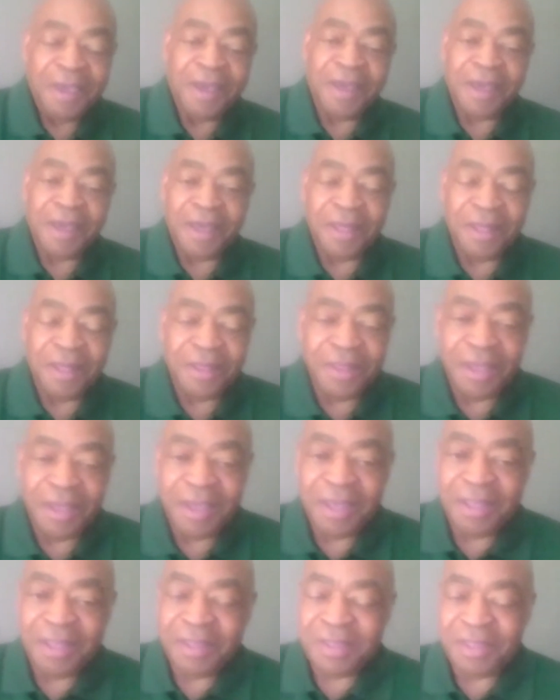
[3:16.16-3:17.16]

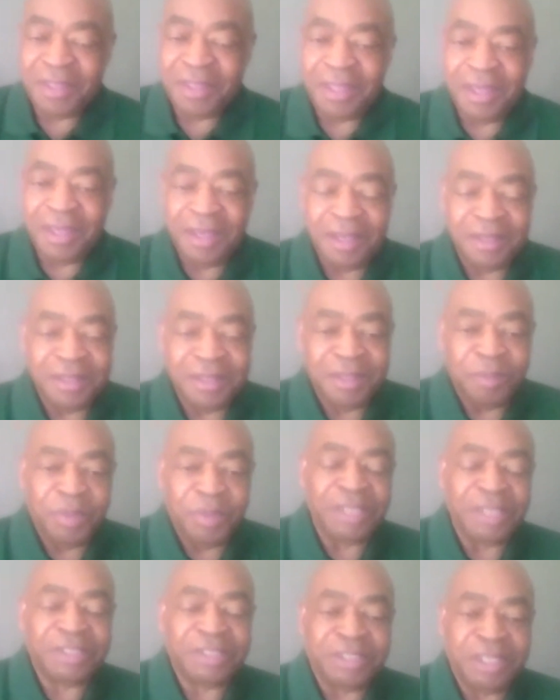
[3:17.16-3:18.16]
The
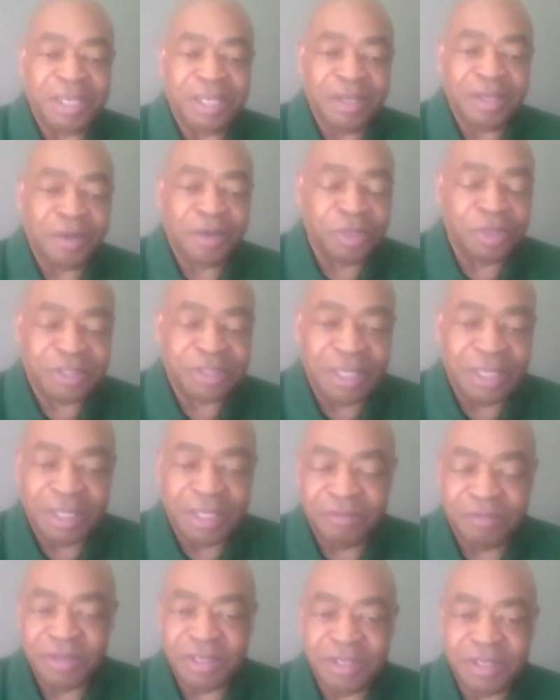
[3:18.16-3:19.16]
big city. Of course, they
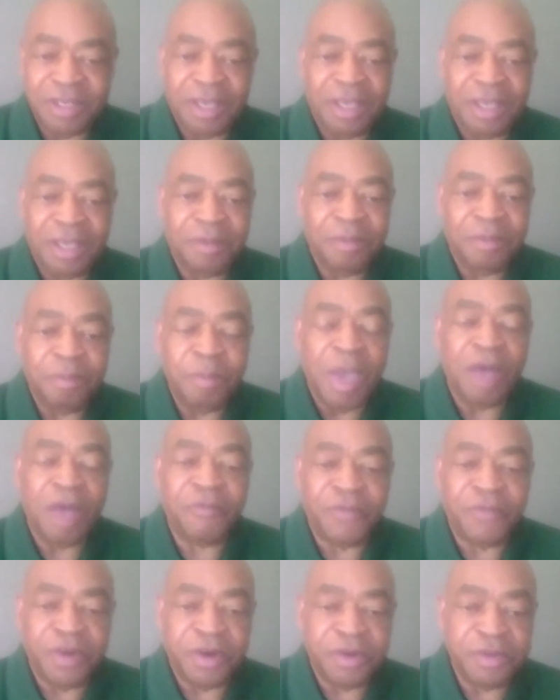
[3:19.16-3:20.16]
lived in
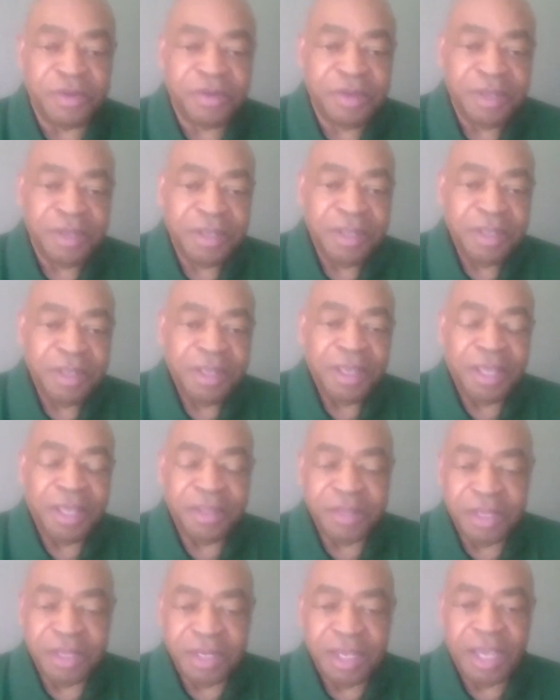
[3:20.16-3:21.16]
Mount Vernon, and
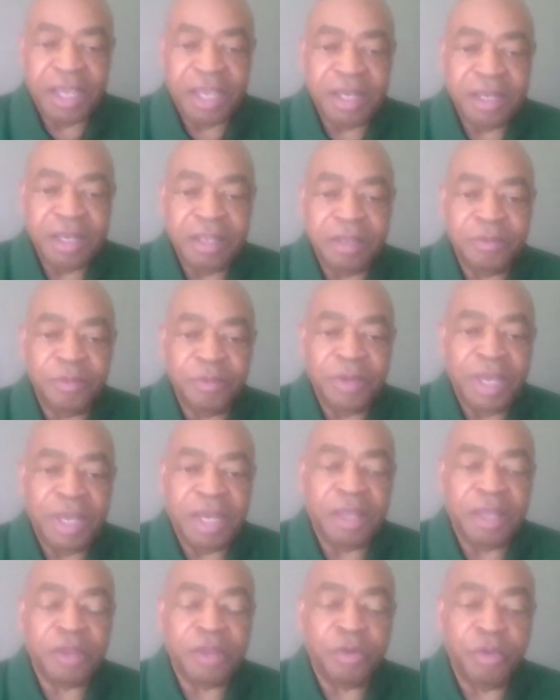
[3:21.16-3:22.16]
then we had
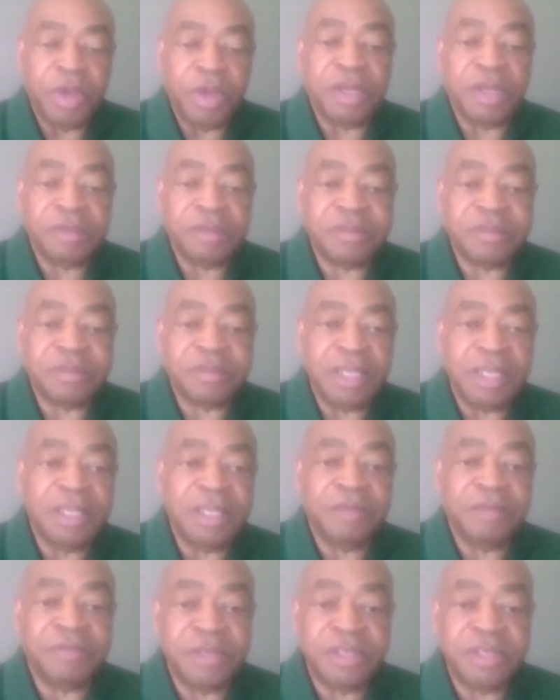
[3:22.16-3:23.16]
other relatives that
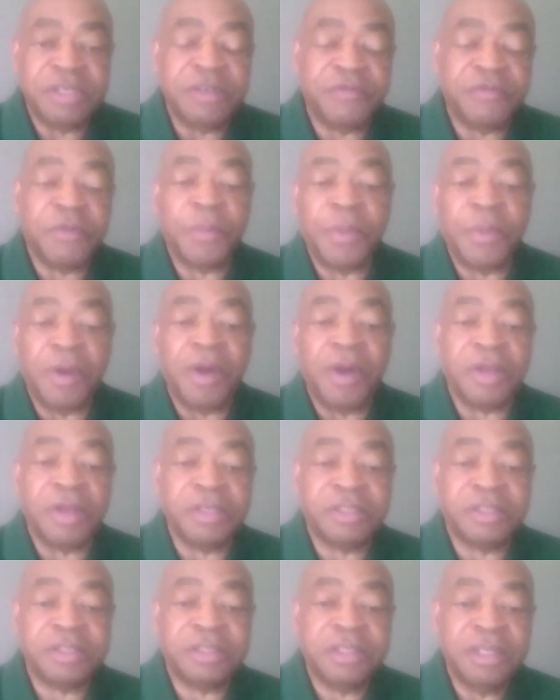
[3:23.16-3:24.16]
lived in different
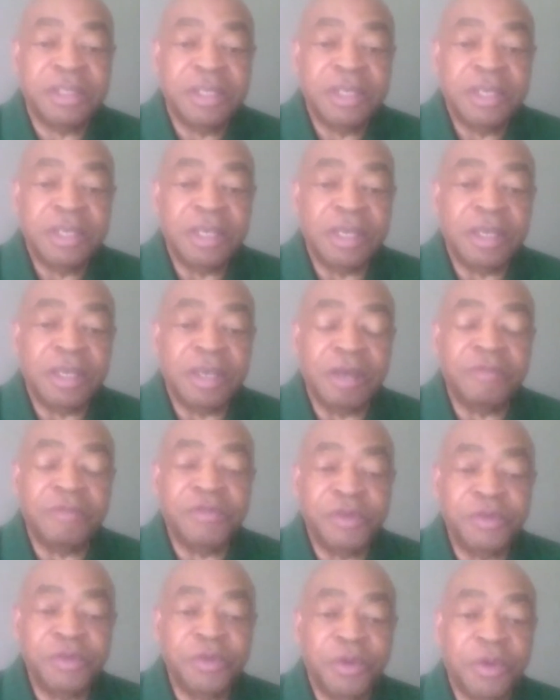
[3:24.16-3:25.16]
parts of
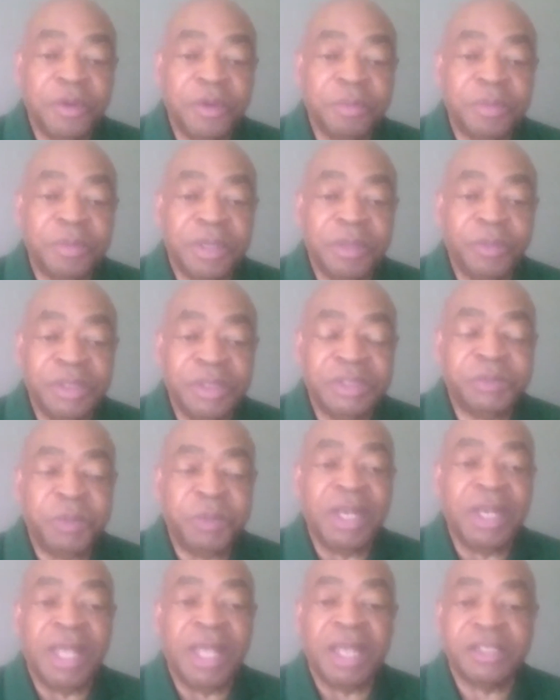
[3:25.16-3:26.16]
New York. But we
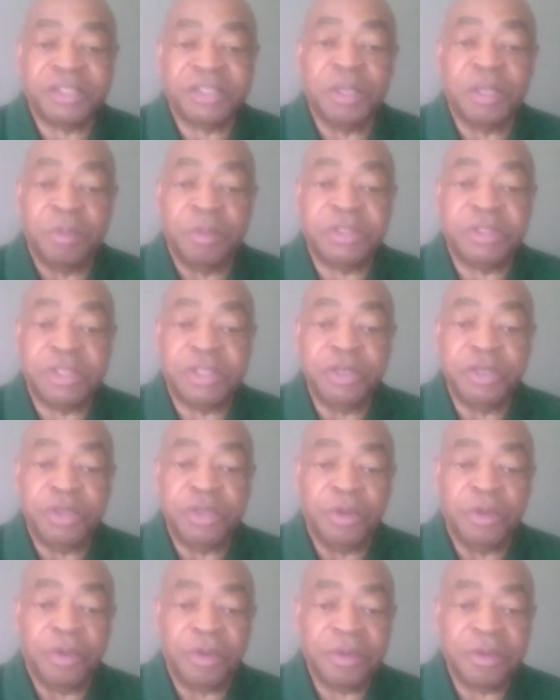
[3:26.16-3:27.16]
spent a lot of summers in New
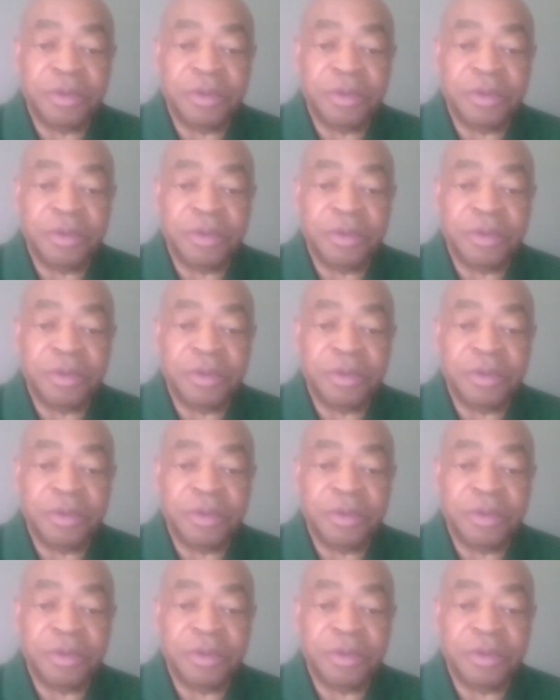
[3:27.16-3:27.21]
York.